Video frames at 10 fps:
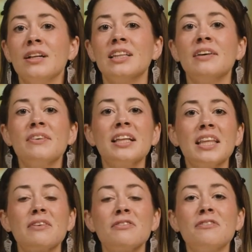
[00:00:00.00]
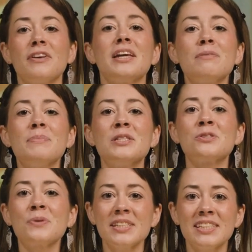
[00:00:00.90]
living a life of faith means
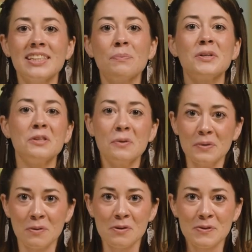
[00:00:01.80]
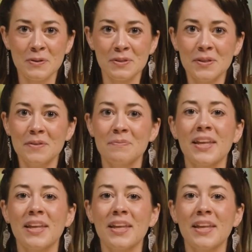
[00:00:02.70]
trusting that we don't know the future.